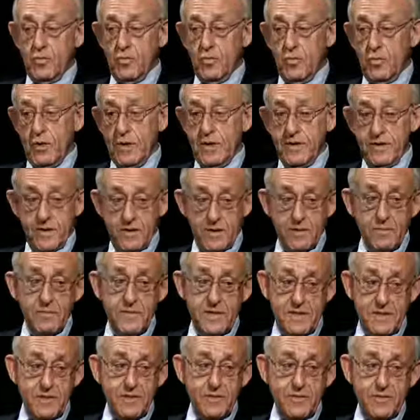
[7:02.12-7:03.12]
we are
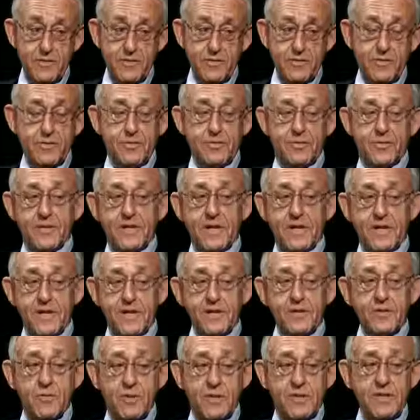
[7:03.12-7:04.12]
committed to
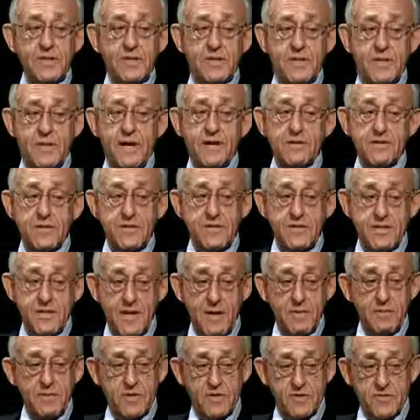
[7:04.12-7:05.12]
getting 20,000
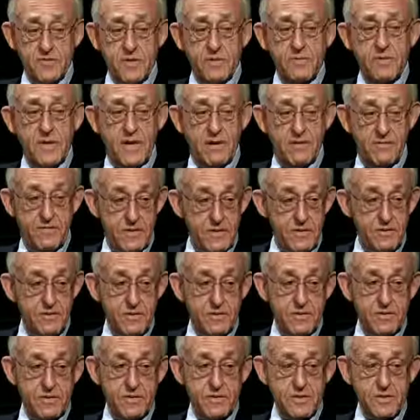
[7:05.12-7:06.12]
samples from our
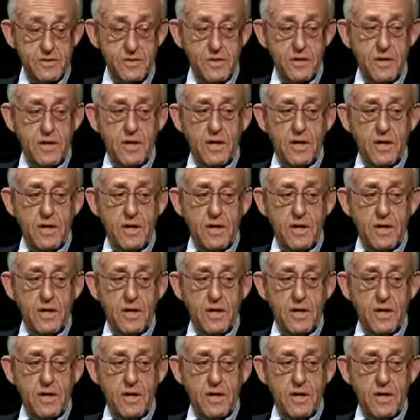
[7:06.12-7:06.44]
veterans.